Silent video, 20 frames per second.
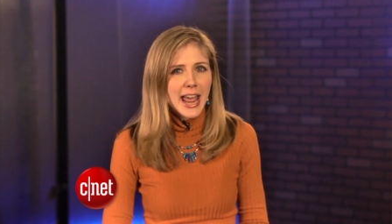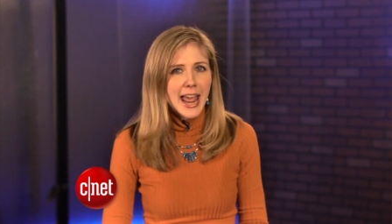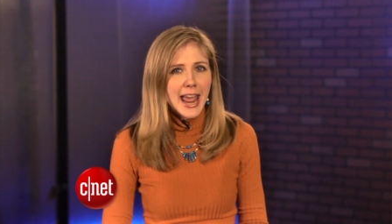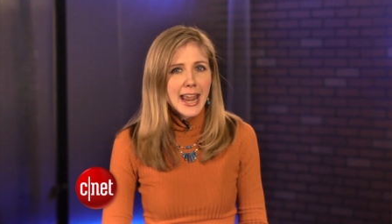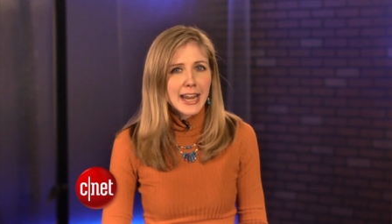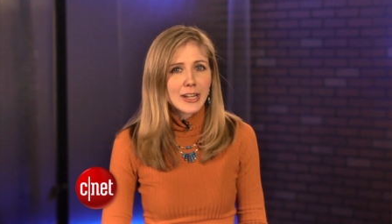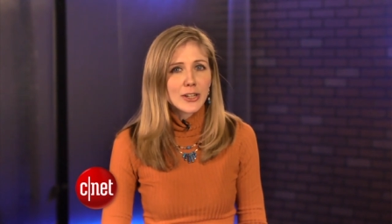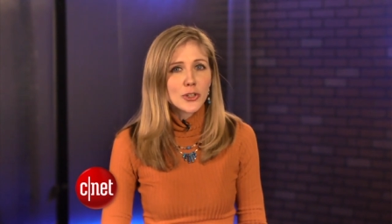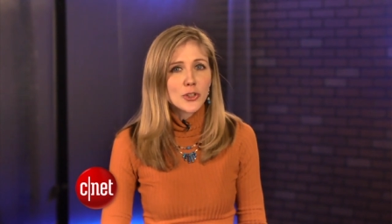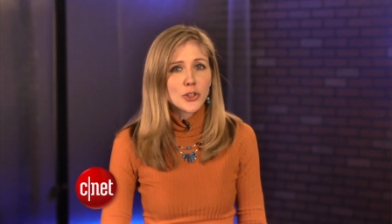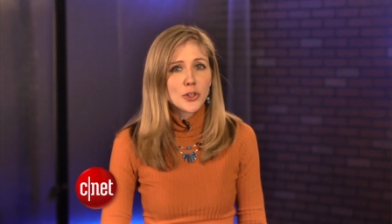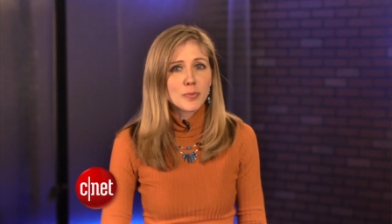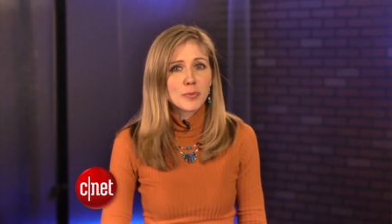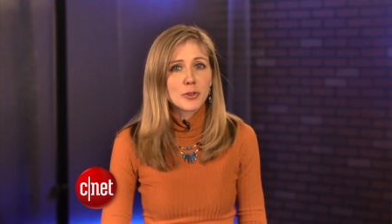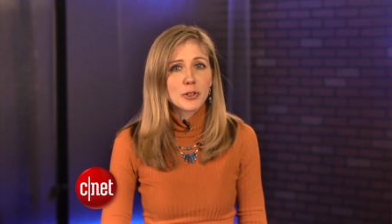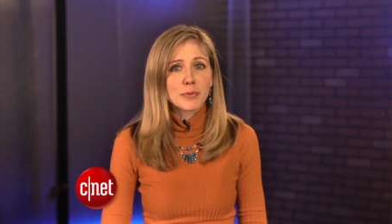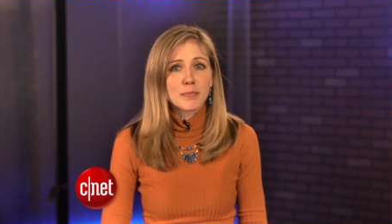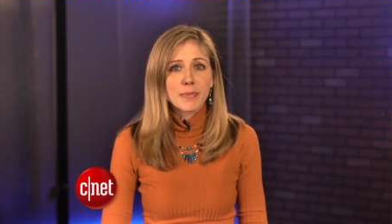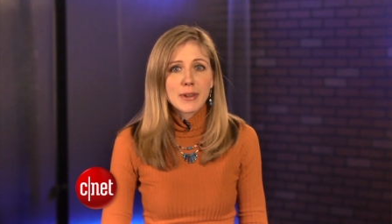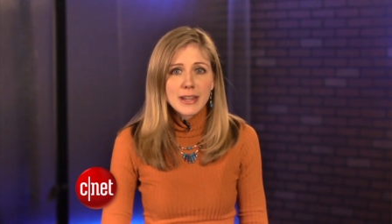and
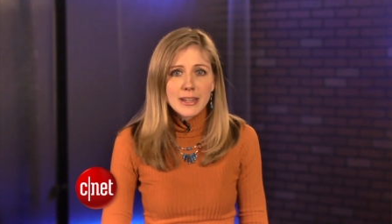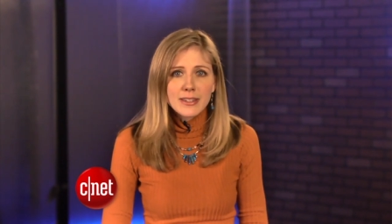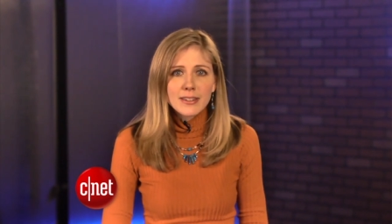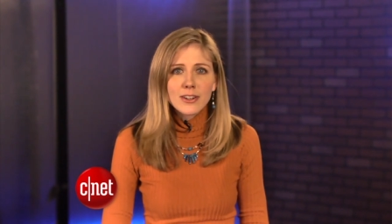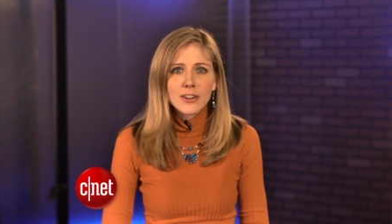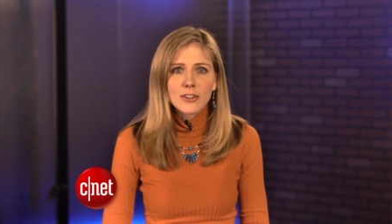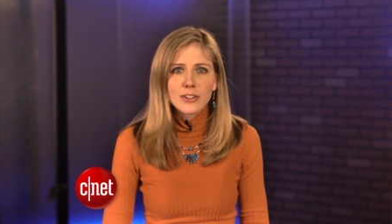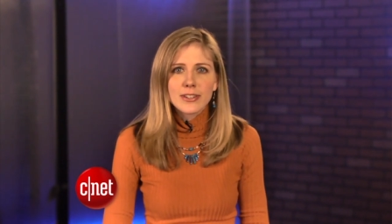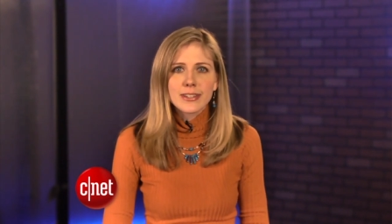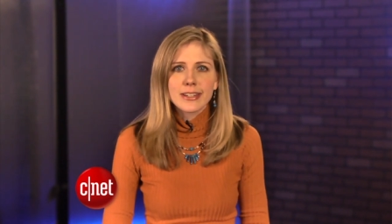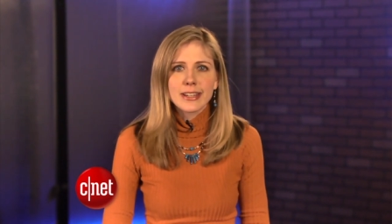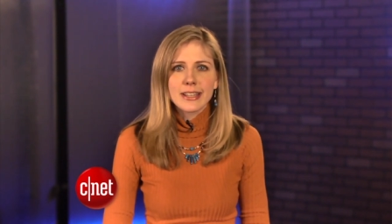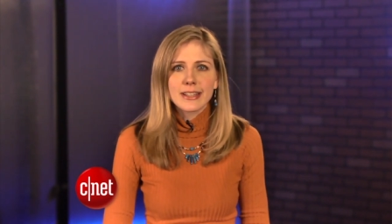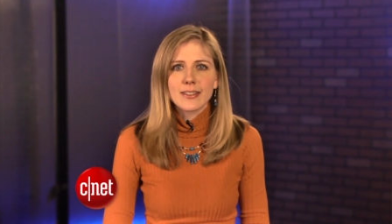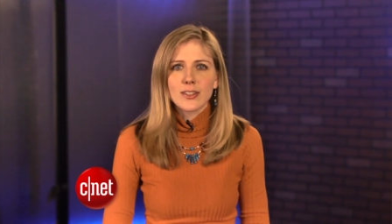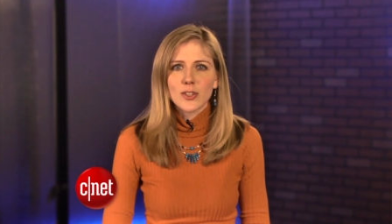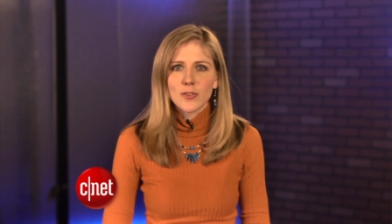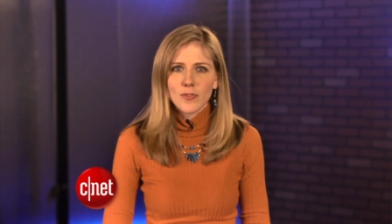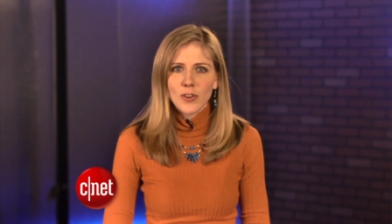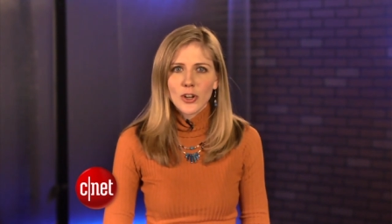consumers may start seeing
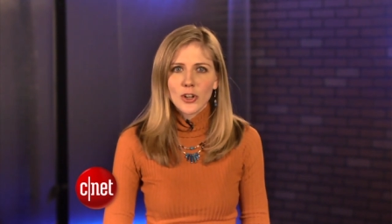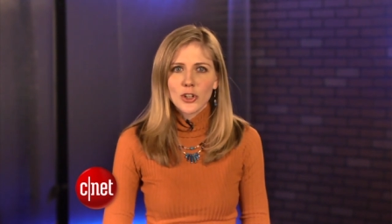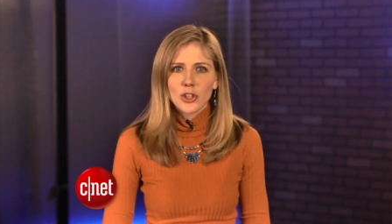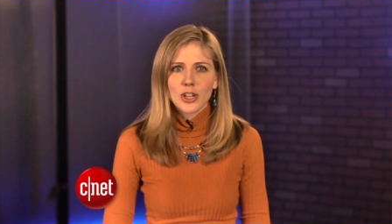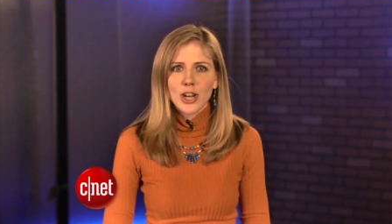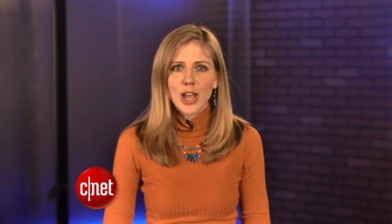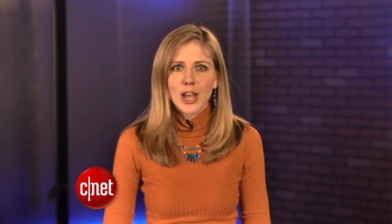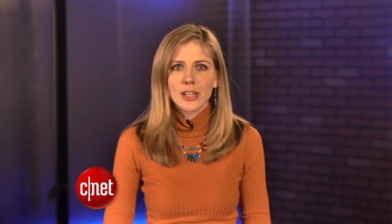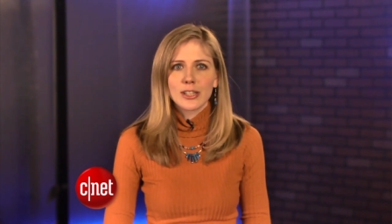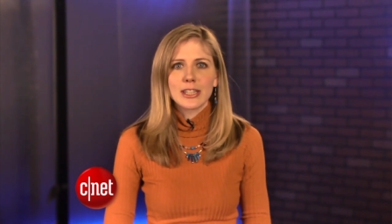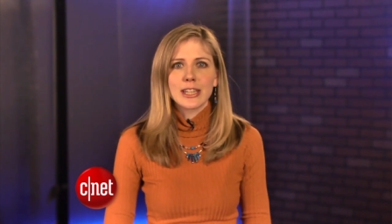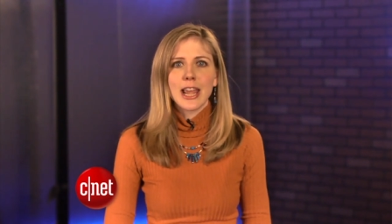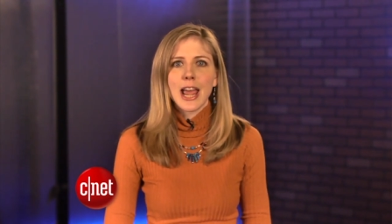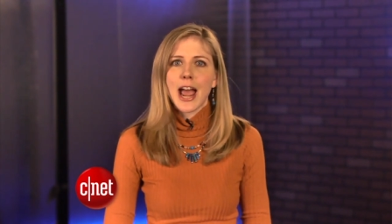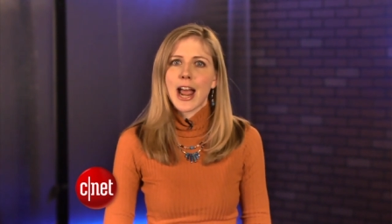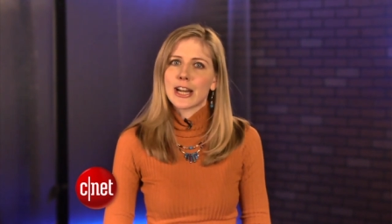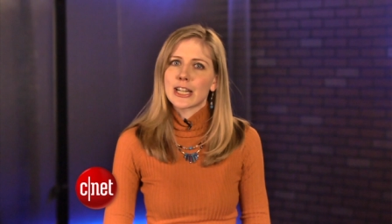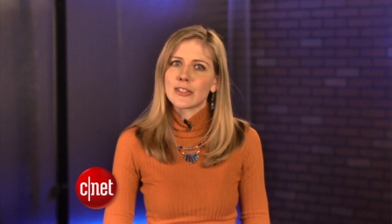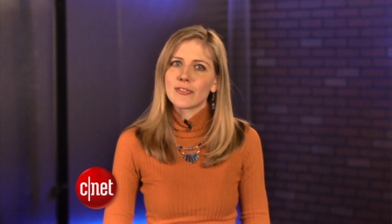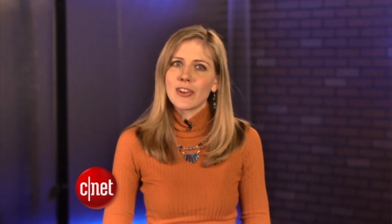this functionality
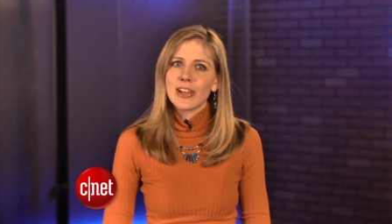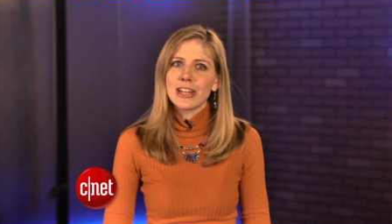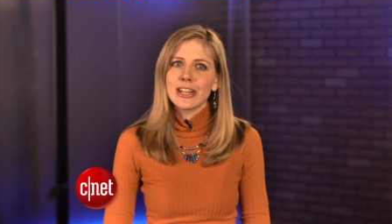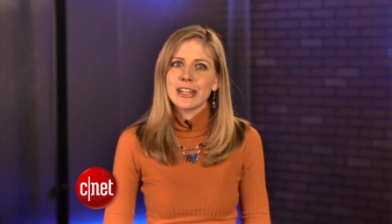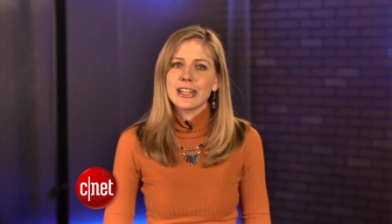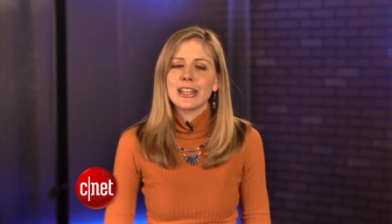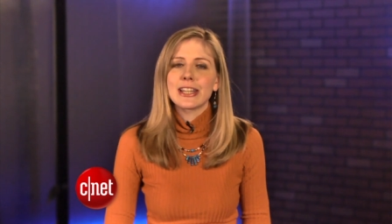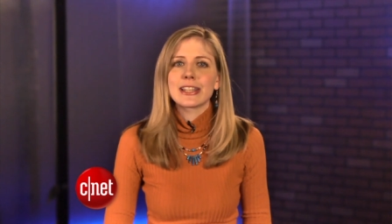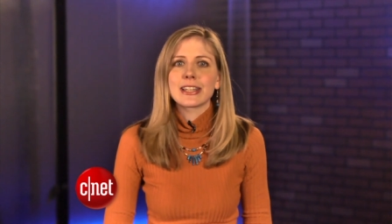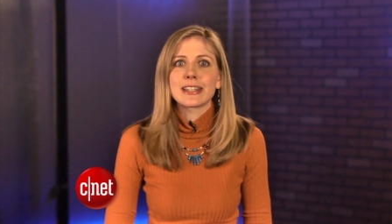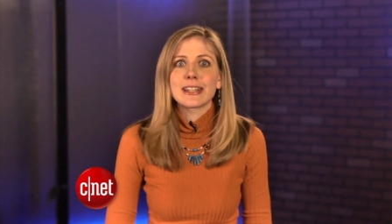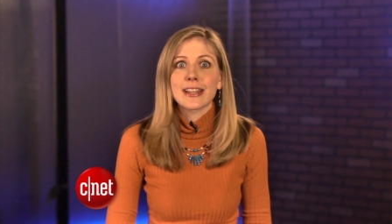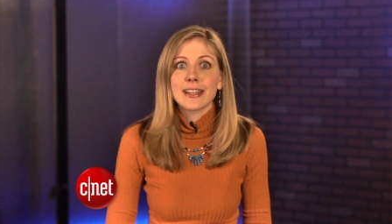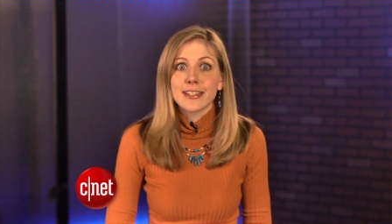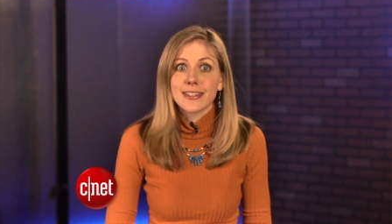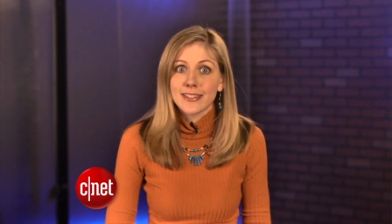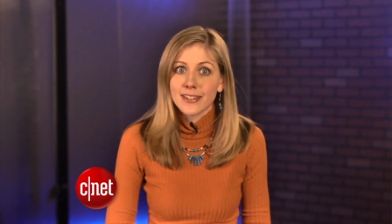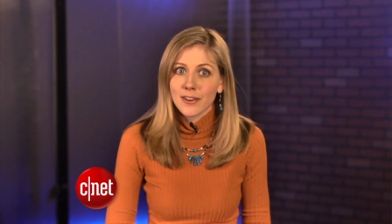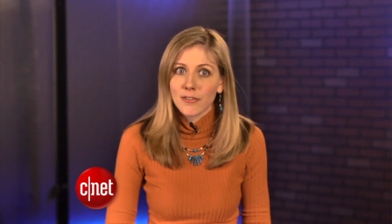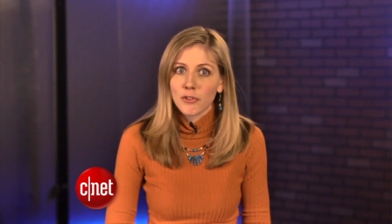activated in the
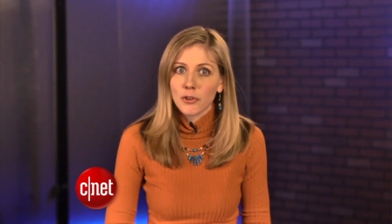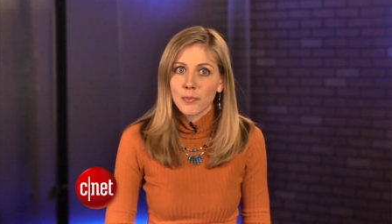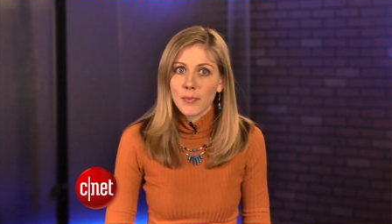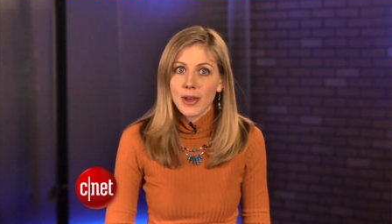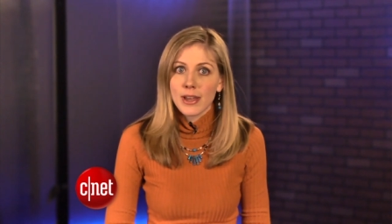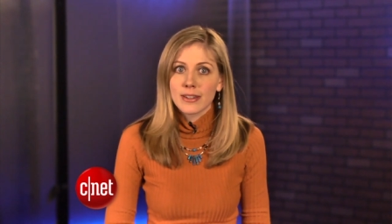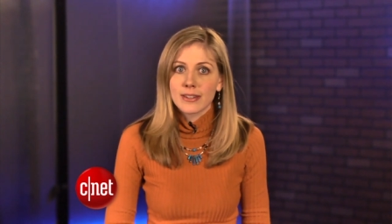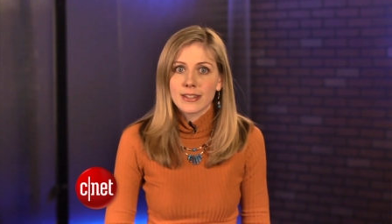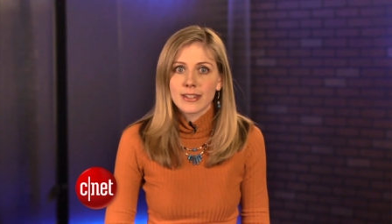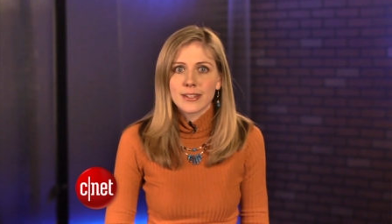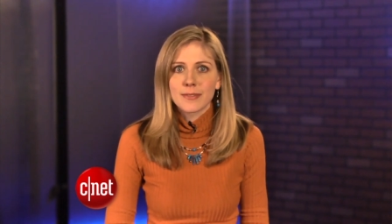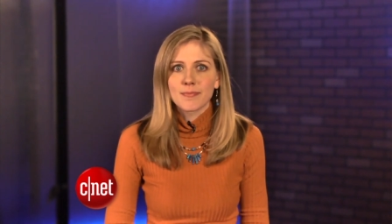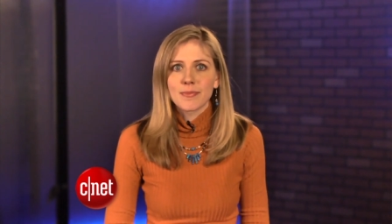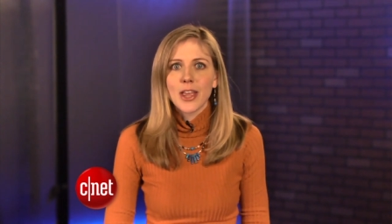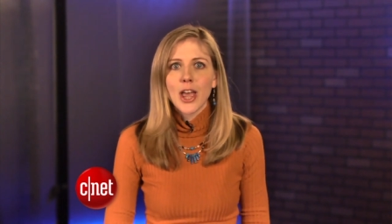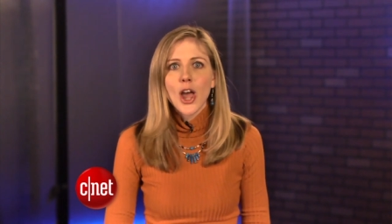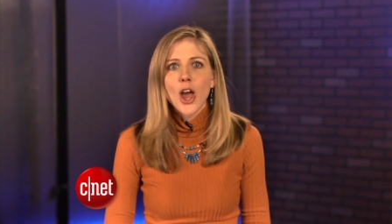next several months.